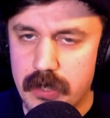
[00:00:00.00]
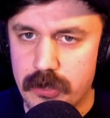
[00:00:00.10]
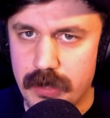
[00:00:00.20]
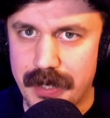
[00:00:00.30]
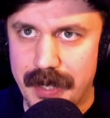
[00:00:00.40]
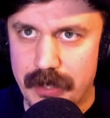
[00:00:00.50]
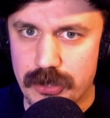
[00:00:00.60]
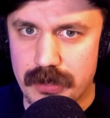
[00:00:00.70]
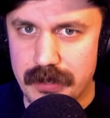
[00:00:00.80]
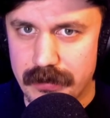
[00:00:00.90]
you can
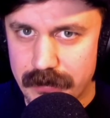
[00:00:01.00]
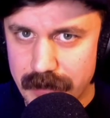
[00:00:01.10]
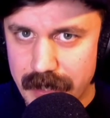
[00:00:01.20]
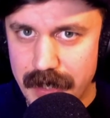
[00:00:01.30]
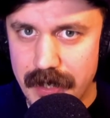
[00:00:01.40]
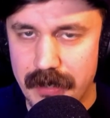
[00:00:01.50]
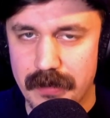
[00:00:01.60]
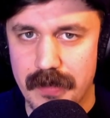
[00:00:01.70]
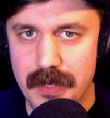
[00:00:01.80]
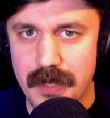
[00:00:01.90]
actually see
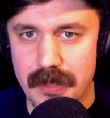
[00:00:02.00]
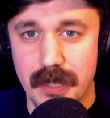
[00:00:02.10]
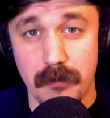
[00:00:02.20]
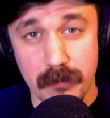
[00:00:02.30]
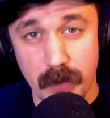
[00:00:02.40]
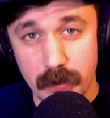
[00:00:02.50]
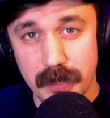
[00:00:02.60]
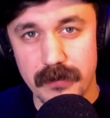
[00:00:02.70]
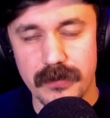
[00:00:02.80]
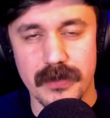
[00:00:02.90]
the
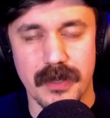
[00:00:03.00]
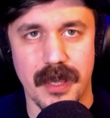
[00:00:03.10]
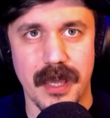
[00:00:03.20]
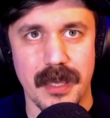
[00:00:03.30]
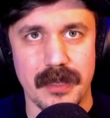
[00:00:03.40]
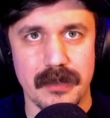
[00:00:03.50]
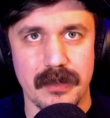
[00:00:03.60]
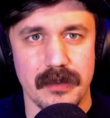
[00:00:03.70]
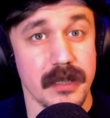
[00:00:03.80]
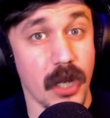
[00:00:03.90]
motives and
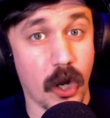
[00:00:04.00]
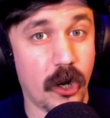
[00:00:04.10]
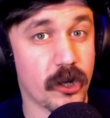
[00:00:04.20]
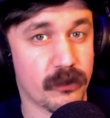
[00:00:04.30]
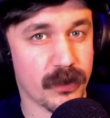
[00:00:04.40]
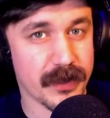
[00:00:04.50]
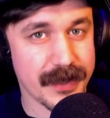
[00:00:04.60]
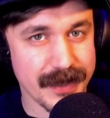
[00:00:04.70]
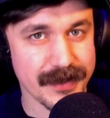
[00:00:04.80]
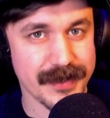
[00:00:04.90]
the
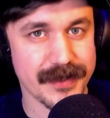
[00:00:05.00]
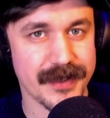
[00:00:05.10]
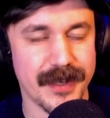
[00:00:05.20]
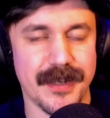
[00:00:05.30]
awkwardness